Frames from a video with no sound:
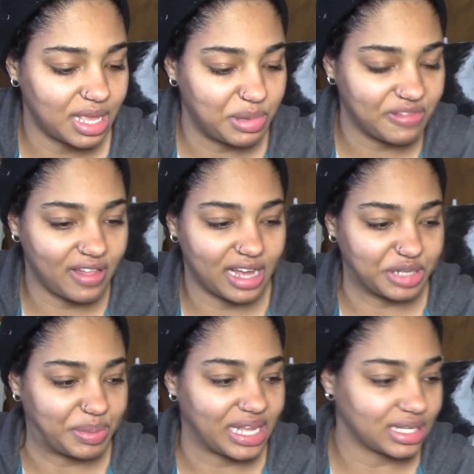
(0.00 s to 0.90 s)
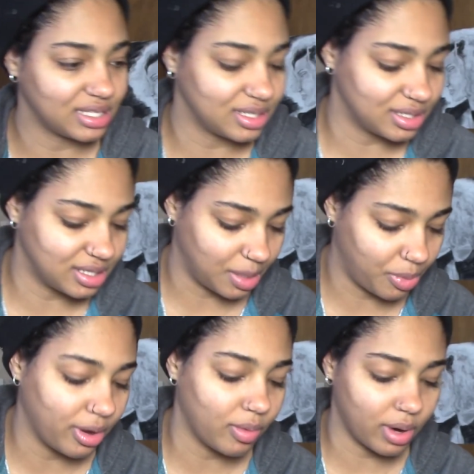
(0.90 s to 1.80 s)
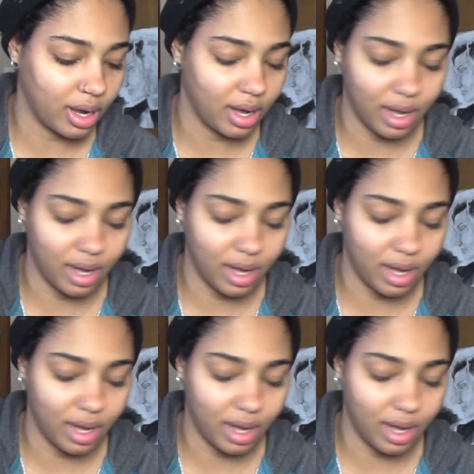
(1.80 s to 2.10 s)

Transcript: Gave me flashbacks to the point where